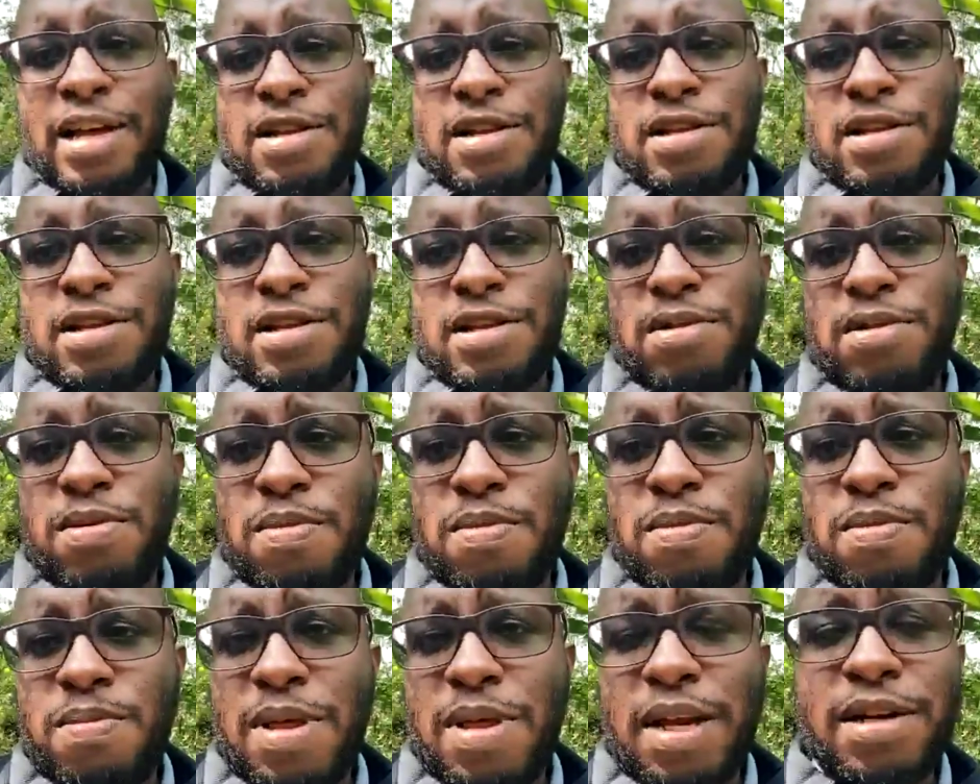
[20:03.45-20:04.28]
So
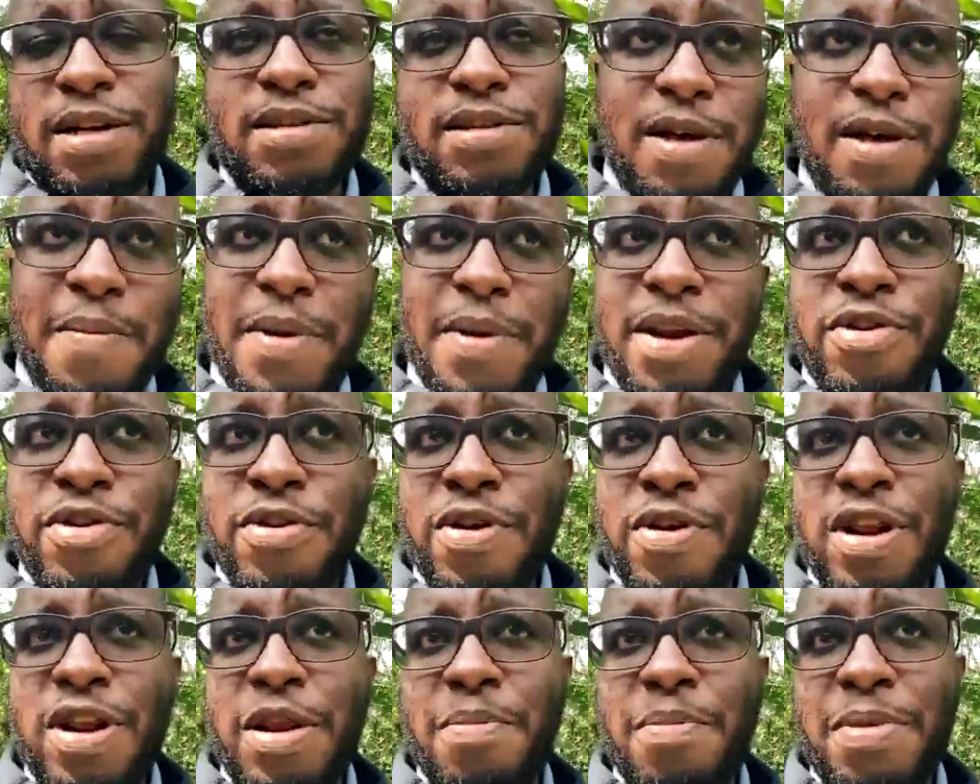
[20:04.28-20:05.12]
that is our main
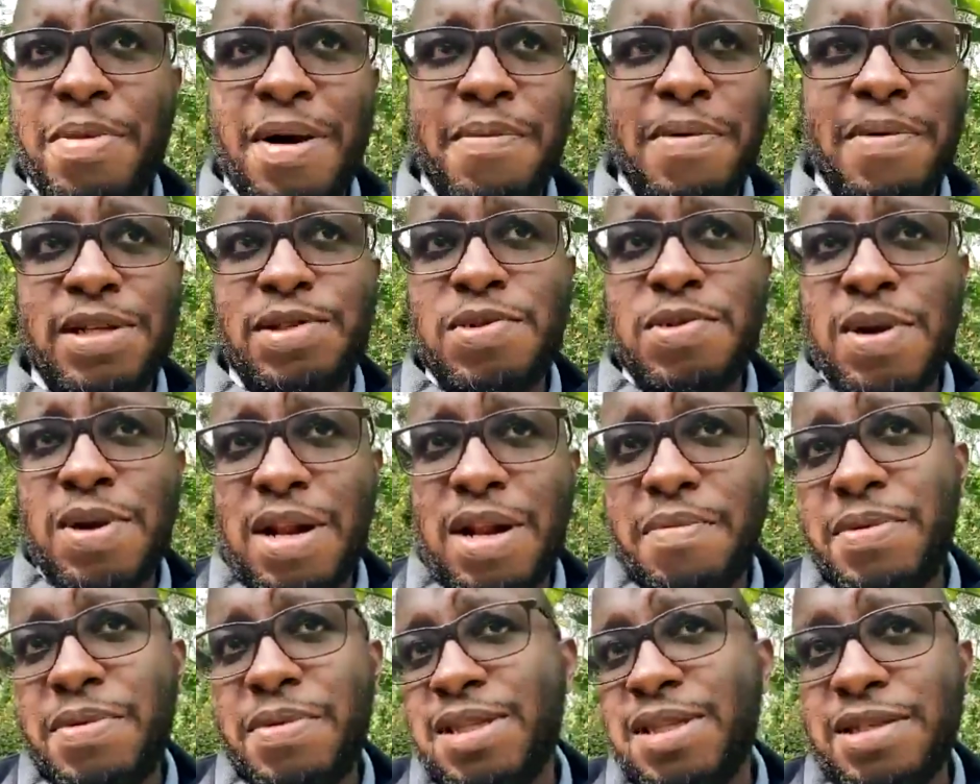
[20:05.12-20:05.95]
role and purpose, to
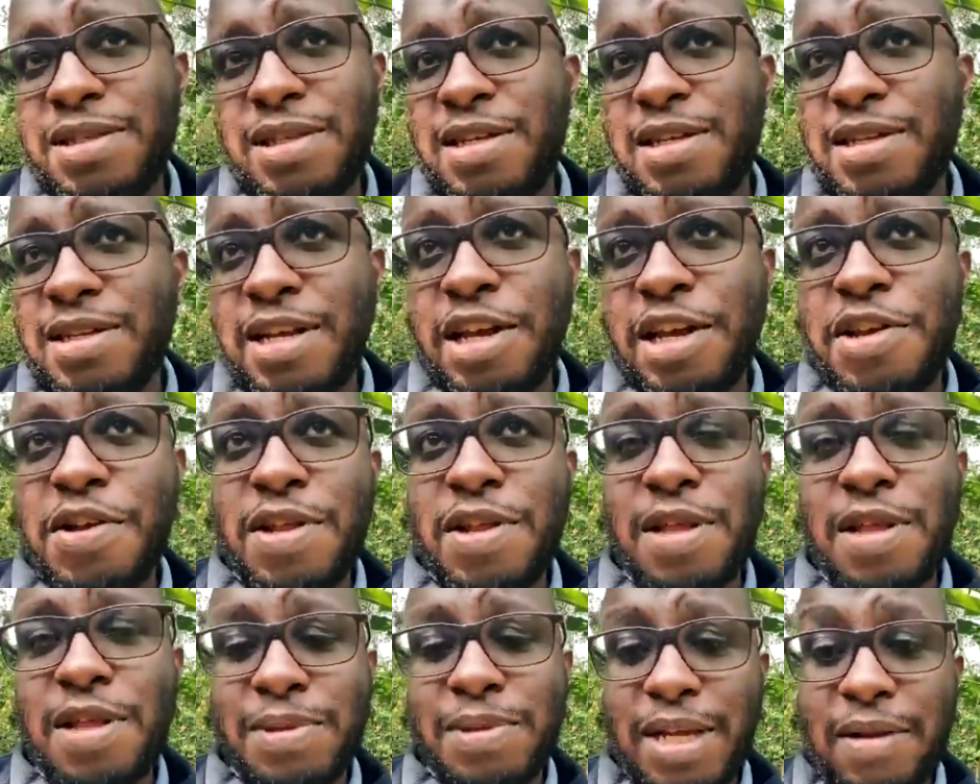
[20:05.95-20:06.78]
help businesses secure
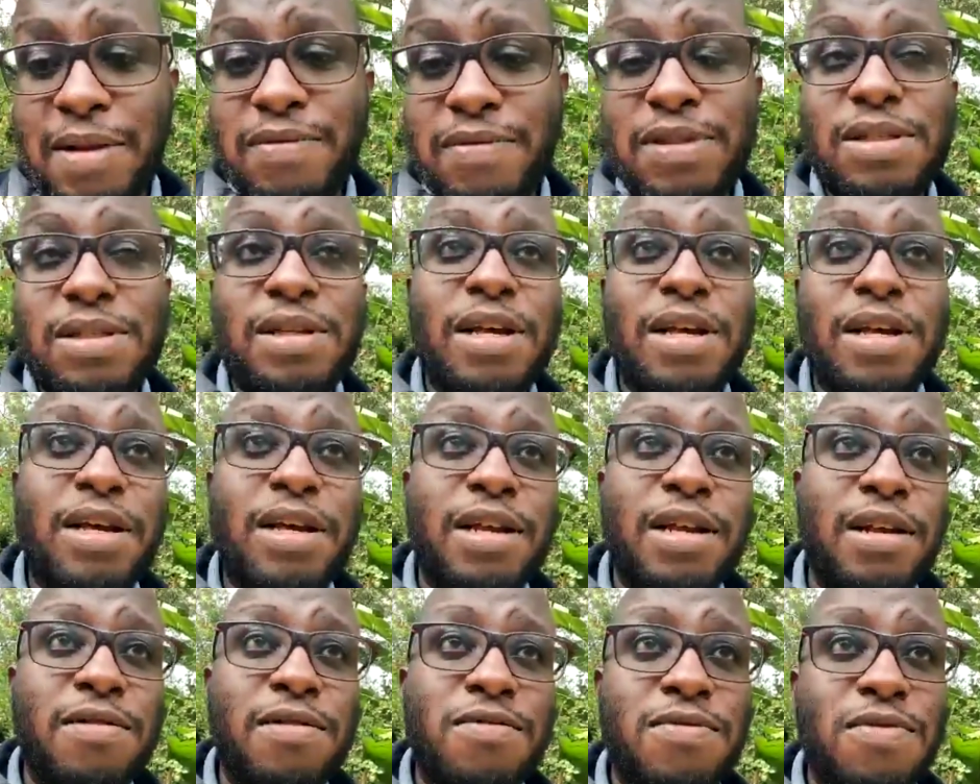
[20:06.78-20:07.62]
themselves,
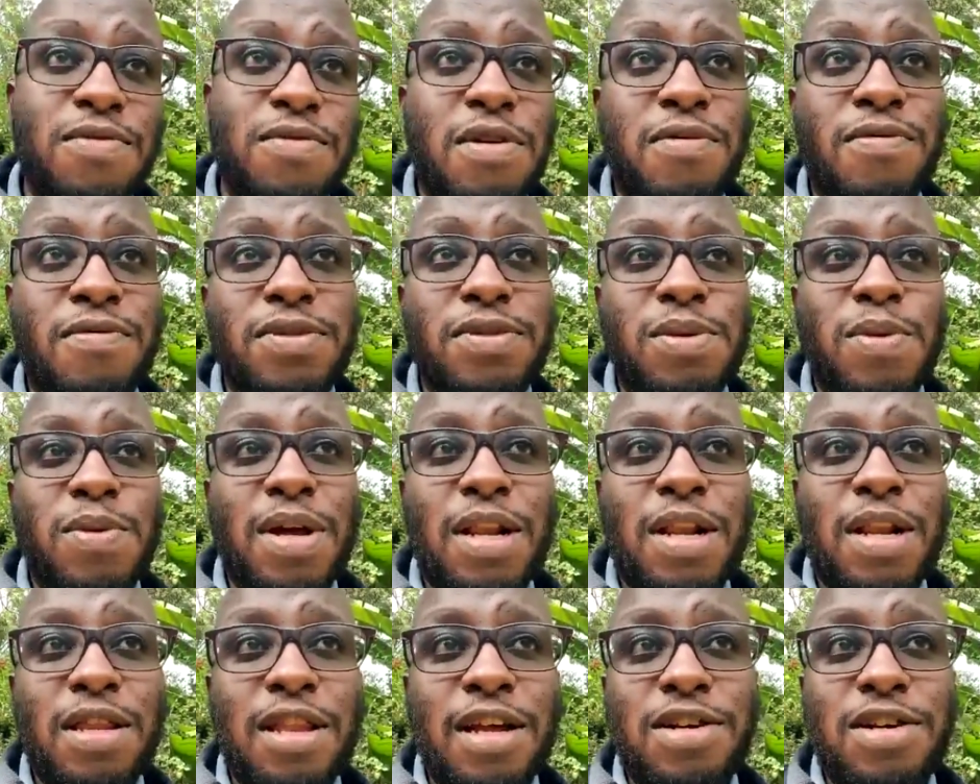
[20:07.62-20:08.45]
and
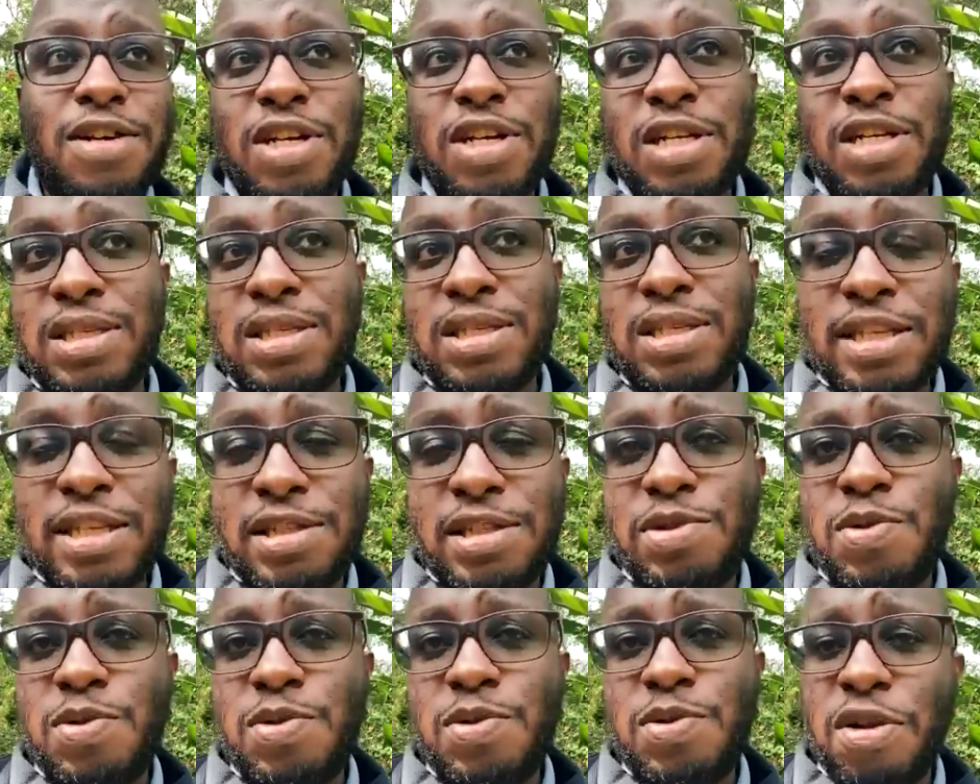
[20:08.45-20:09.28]
well, that translates
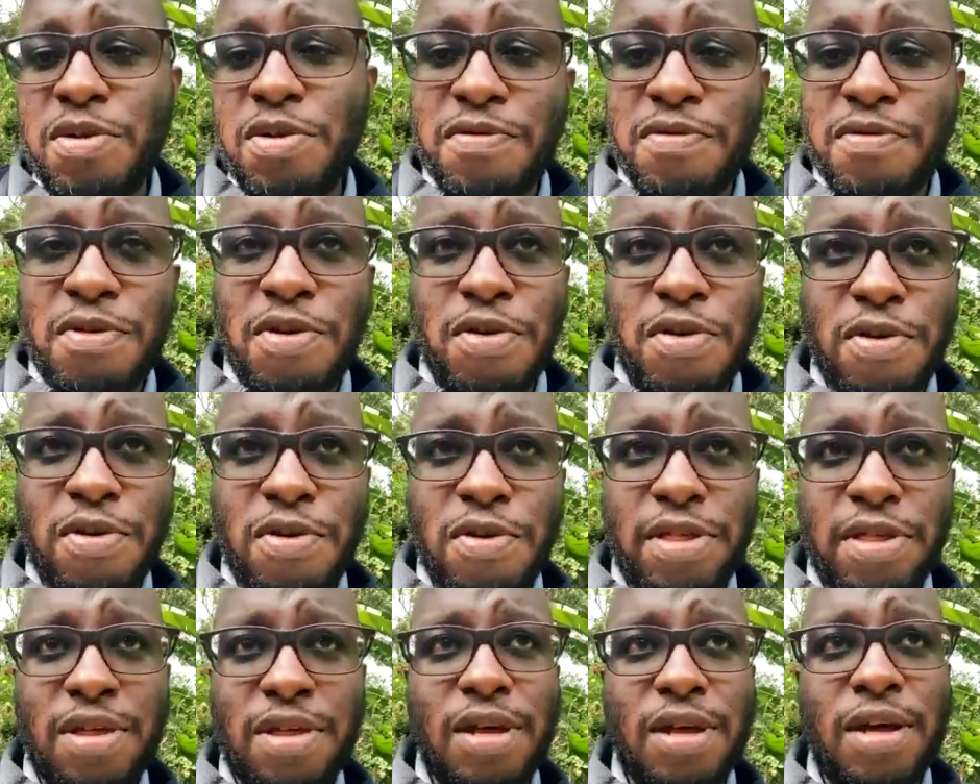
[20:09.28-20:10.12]
to a lot of growth
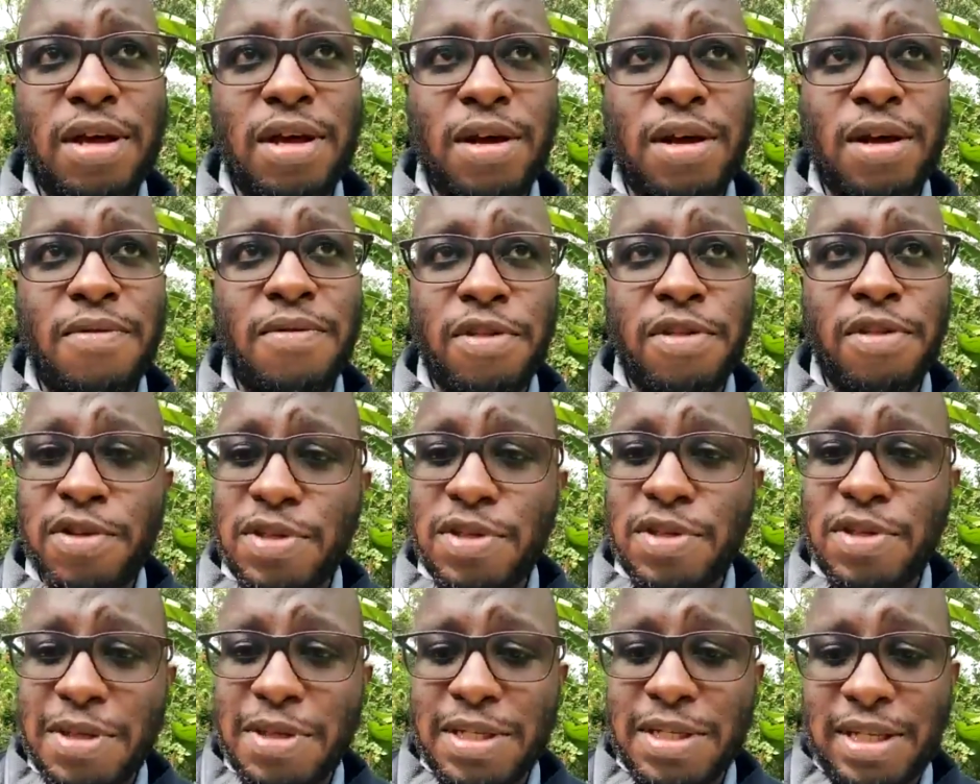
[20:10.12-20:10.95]
for
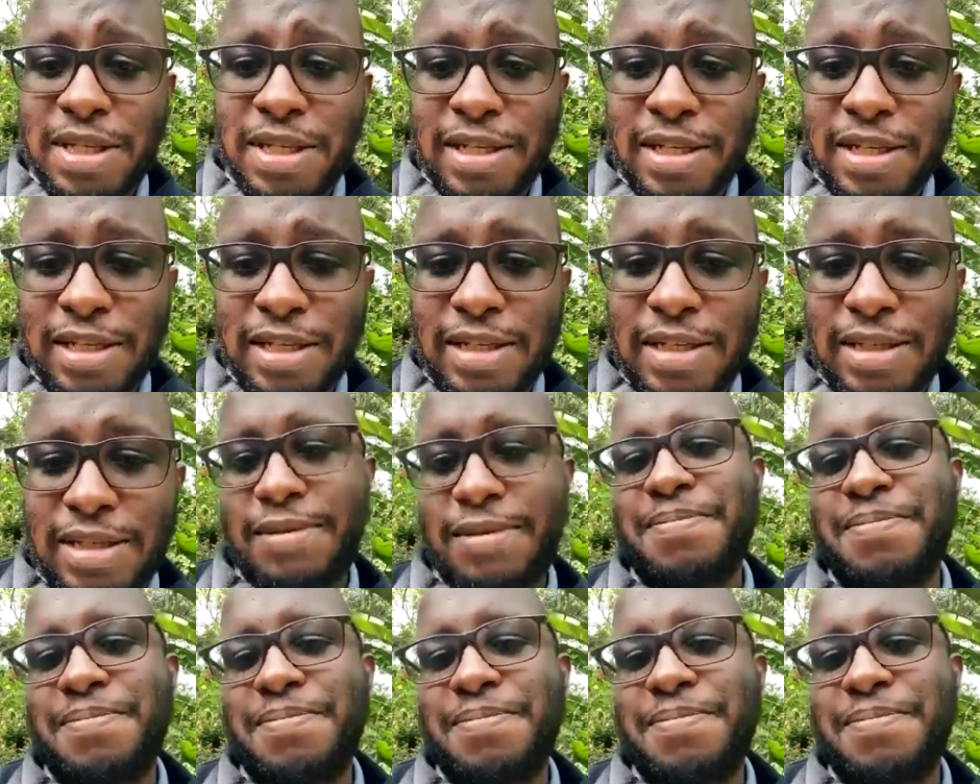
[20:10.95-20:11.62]
those businesses.